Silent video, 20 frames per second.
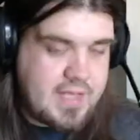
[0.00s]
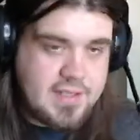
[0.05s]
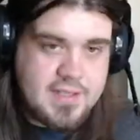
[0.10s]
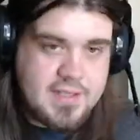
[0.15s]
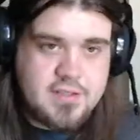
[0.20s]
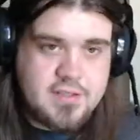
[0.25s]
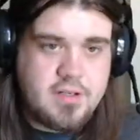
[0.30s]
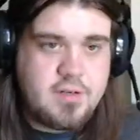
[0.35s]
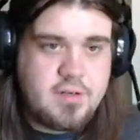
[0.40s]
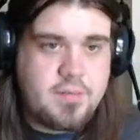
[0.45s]

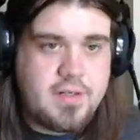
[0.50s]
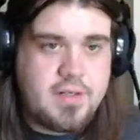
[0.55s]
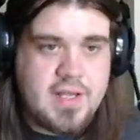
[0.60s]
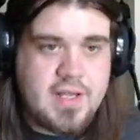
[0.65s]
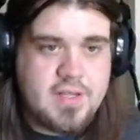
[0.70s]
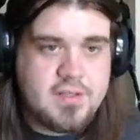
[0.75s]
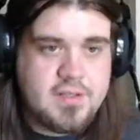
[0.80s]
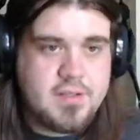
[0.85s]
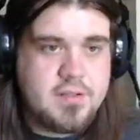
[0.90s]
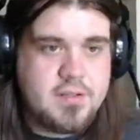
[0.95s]
these are all my
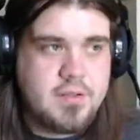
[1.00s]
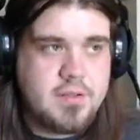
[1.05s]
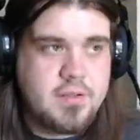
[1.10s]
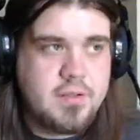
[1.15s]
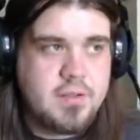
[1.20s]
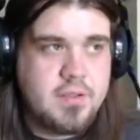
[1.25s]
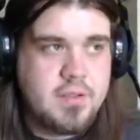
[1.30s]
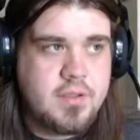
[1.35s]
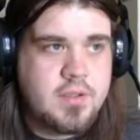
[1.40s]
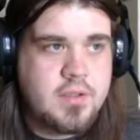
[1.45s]
NASCAR
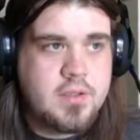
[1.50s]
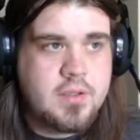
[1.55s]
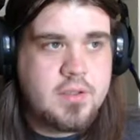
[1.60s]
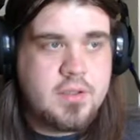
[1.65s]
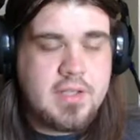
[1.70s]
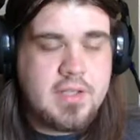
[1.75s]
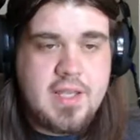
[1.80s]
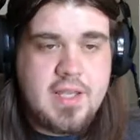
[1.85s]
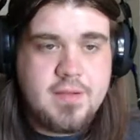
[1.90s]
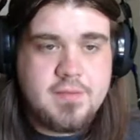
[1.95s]

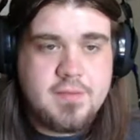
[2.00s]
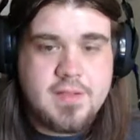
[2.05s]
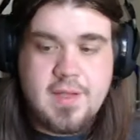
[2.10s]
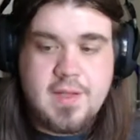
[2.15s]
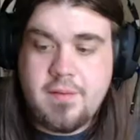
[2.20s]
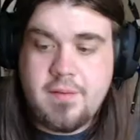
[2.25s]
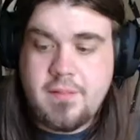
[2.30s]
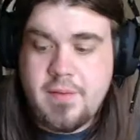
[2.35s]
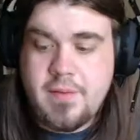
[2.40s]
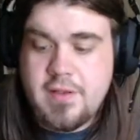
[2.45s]
games. I
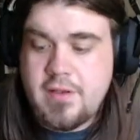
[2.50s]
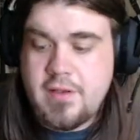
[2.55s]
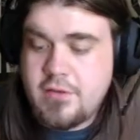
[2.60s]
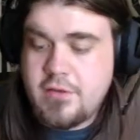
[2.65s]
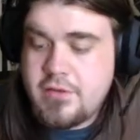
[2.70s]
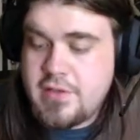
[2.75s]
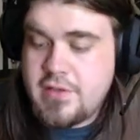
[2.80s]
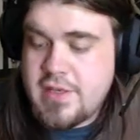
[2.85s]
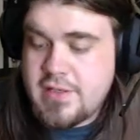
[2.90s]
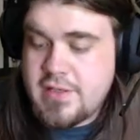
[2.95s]
am a
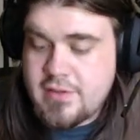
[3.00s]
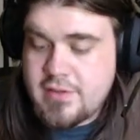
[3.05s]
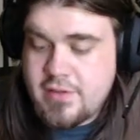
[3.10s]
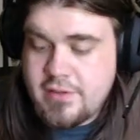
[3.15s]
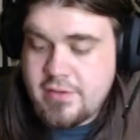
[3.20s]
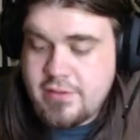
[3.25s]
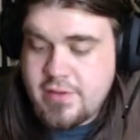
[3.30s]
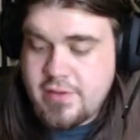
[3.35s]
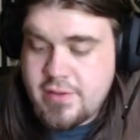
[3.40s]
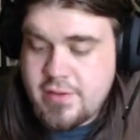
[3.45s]
huge NASCAR
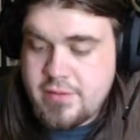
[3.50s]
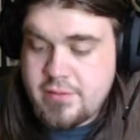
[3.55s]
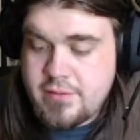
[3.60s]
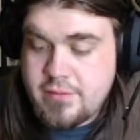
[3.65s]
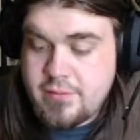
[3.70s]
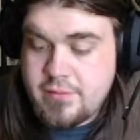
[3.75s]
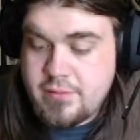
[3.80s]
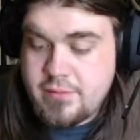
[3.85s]
fan.